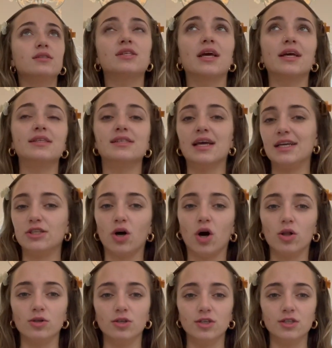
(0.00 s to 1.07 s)
say it's
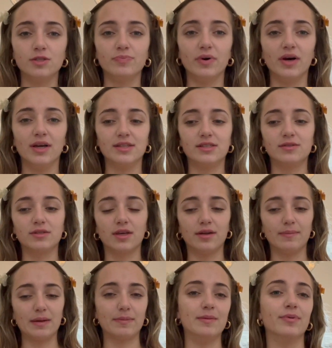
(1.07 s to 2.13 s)
$8, but it's gonna
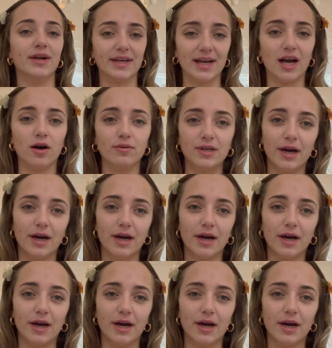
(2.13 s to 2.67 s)
make me break out.